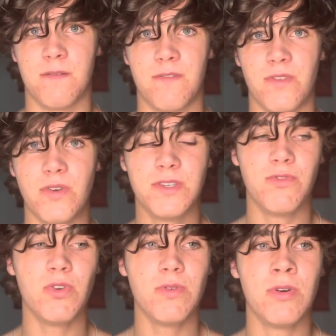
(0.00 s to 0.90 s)
For those of
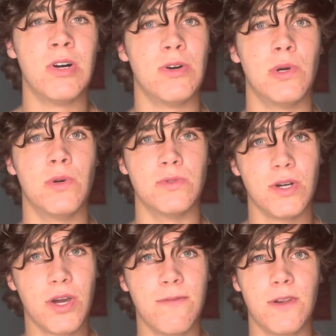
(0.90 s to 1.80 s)
you who
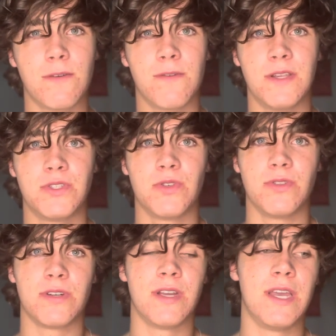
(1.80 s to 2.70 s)
look over your friend's
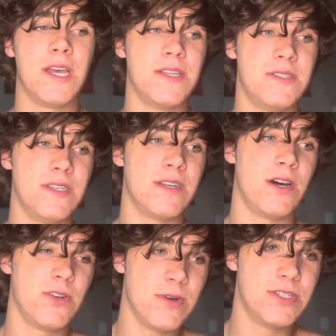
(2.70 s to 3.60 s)
shoulder and see an
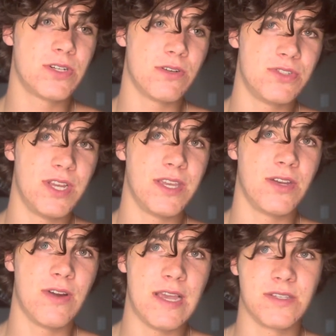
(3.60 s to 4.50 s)
underage girl shaking
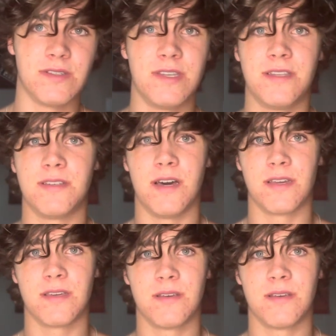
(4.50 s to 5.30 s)
her ass on TikTok,